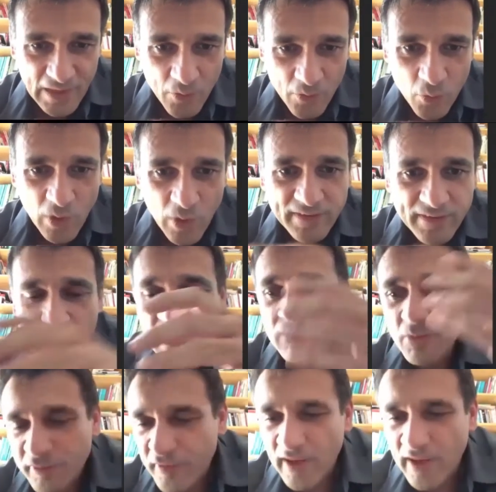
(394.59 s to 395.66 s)
they
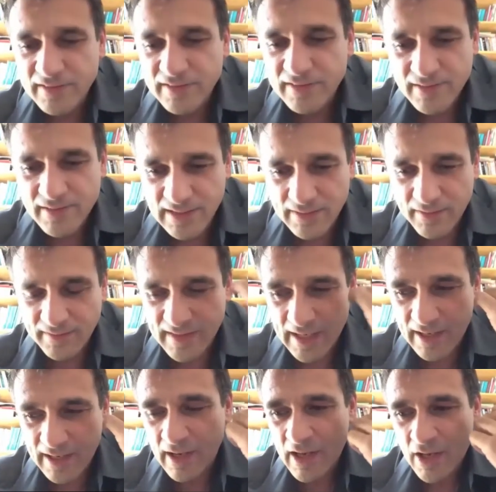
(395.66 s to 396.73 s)
felt in the day.
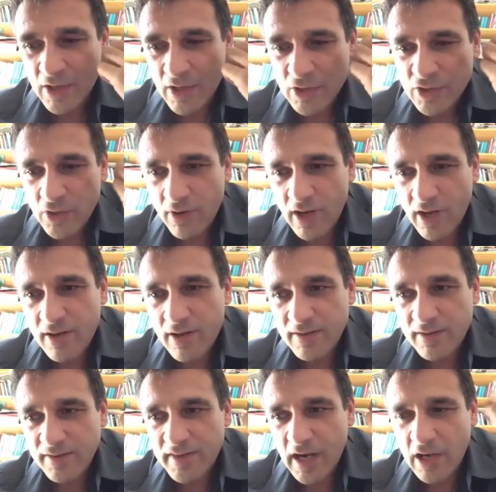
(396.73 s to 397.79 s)
So there
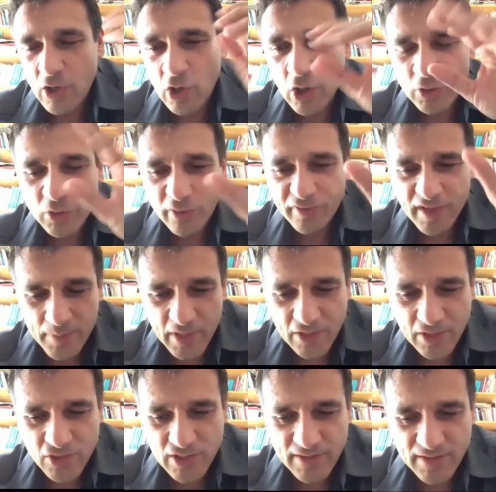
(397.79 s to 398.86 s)
are a lot of
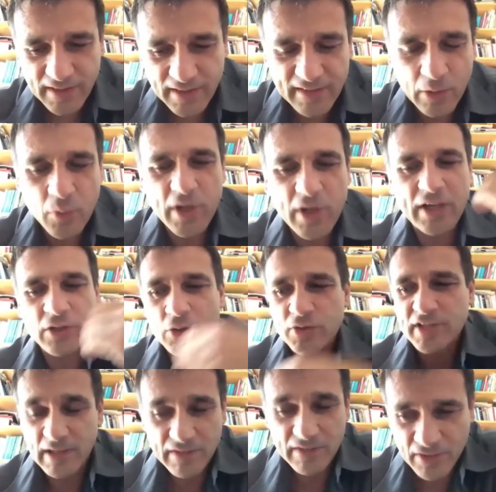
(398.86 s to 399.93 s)
images that they were using.
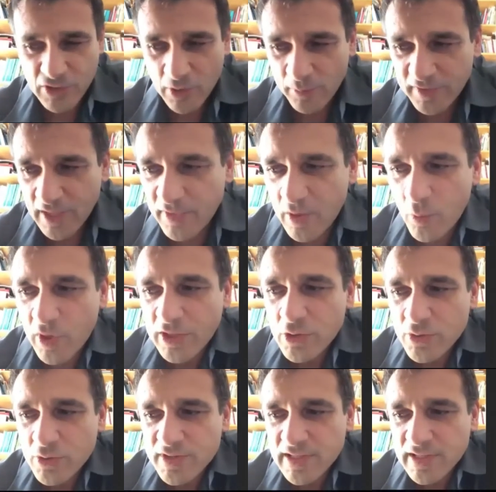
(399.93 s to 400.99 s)
Even sometimes they were
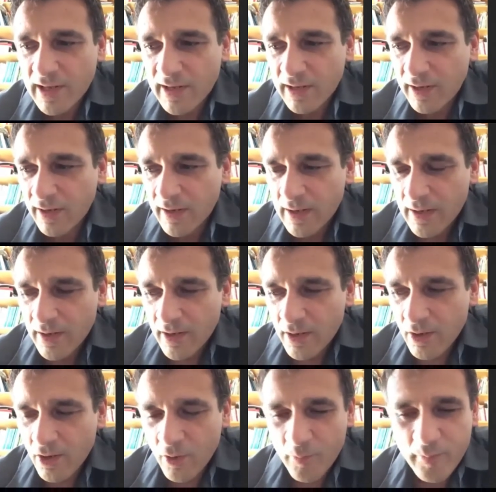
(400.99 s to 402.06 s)
using like
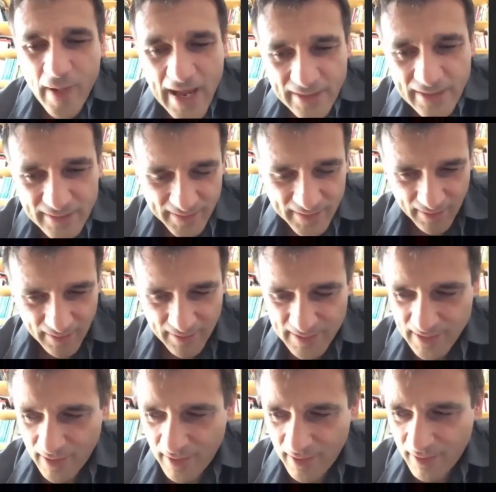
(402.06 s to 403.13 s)
bad things,
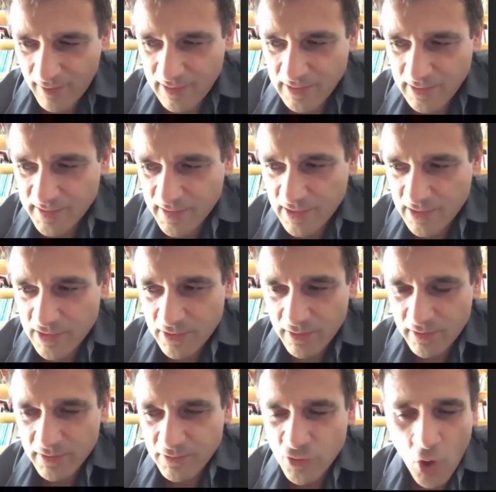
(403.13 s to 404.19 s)
in a sense,
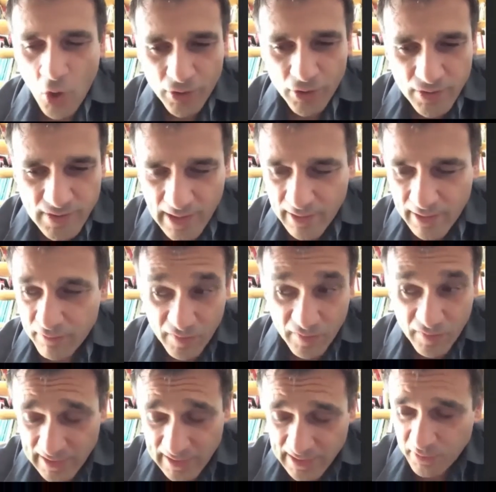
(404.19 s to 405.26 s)
noise, like Vivaldi in
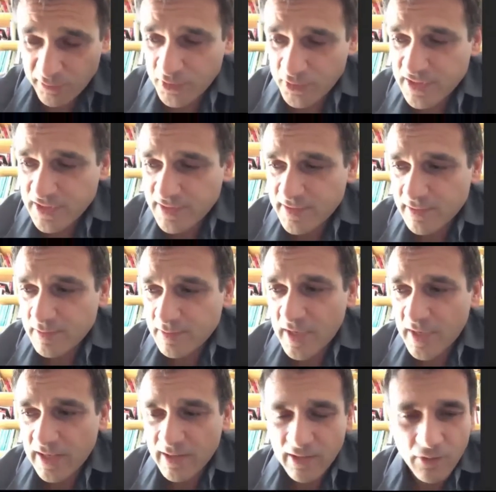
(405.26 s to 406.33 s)
The Four Seasons making
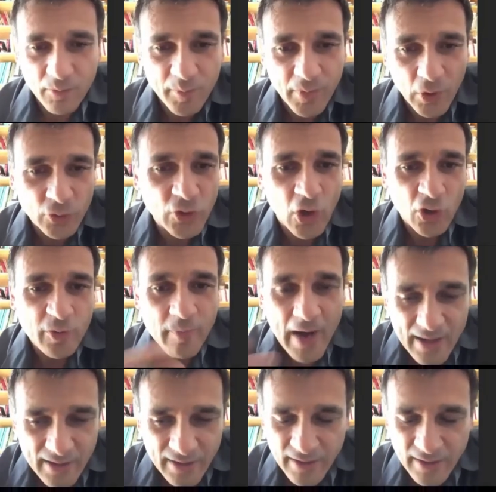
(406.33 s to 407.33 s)
a dog bark.